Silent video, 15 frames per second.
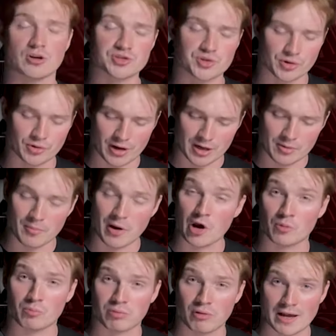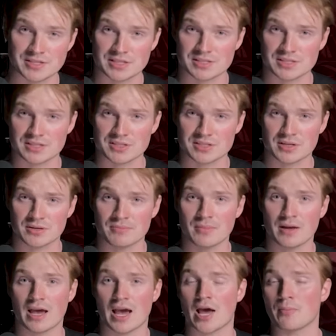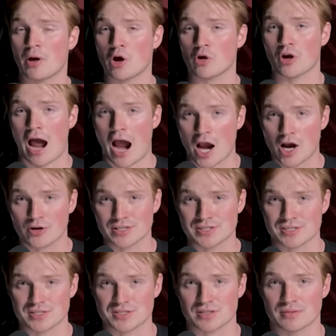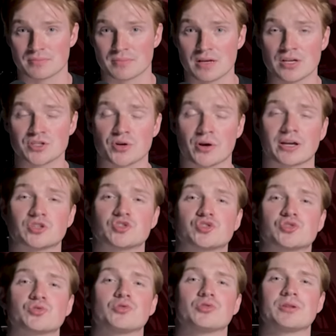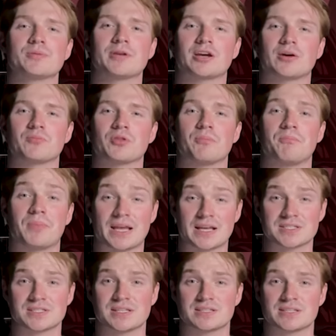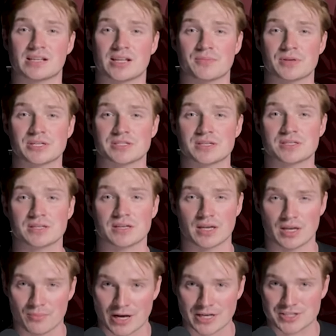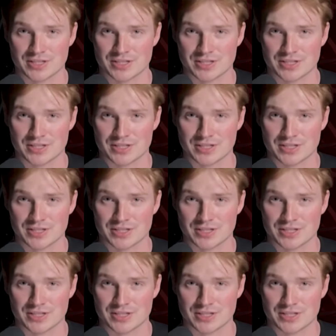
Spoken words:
also created my own pricing system and my own hiring system so I could truly become the biggest detailing business in my